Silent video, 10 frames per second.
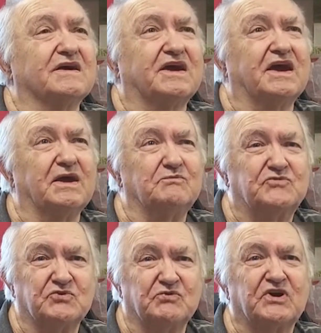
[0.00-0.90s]
it came
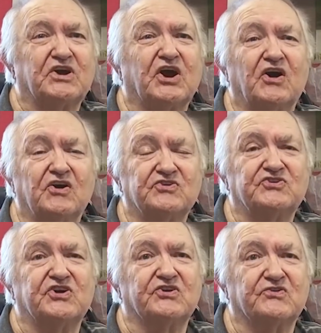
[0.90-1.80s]
to my
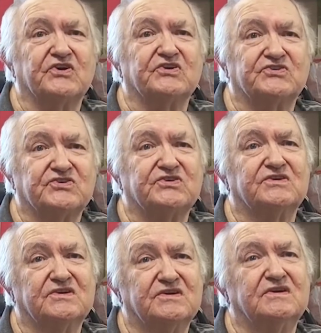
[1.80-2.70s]
college address.
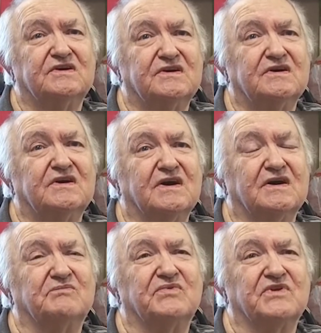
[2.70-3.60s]
I
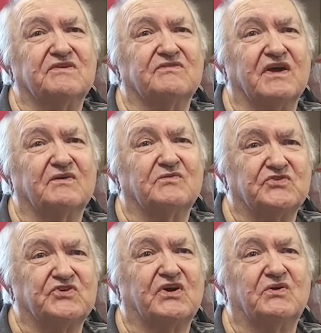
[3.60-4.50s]
believe that
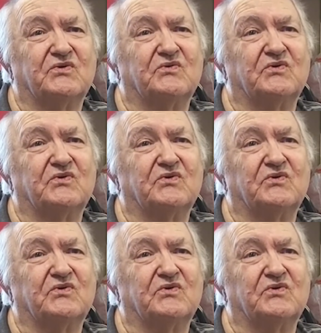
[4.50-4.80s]
was how it